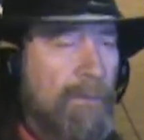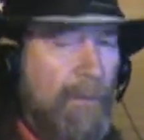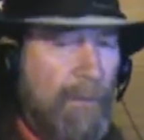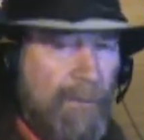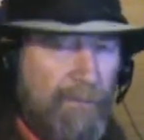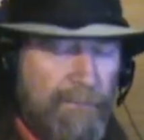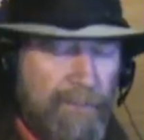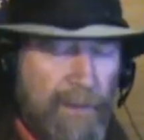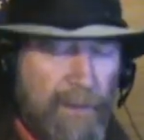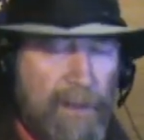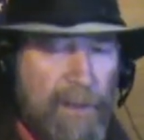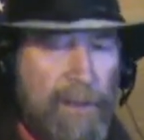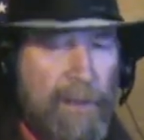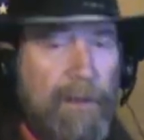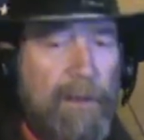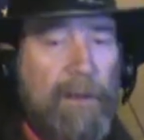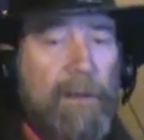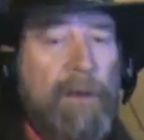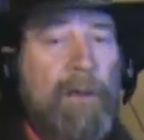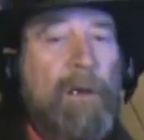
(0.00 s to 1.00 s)
the
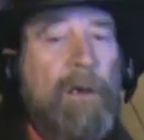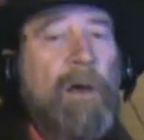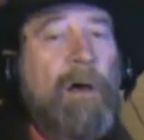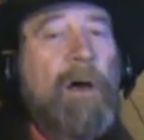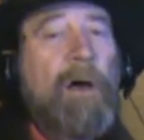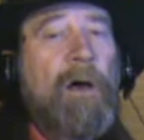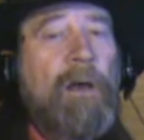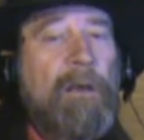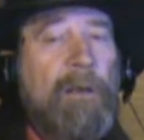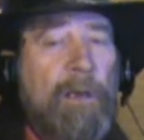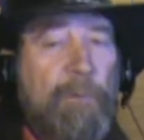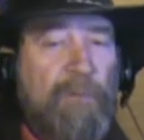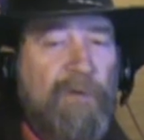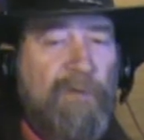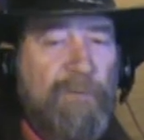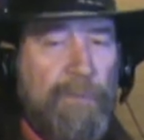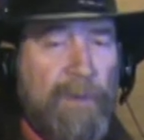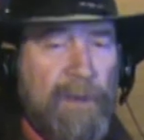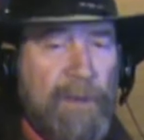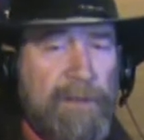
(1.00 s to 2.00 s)
Levant, a
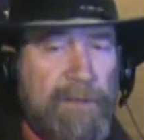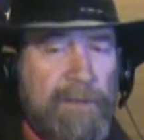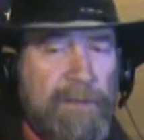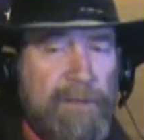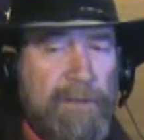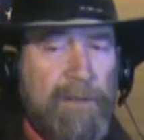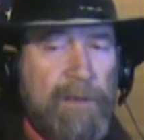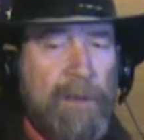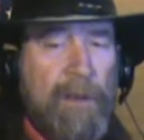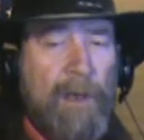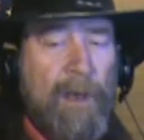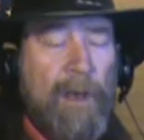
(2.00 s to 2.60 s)
number of places.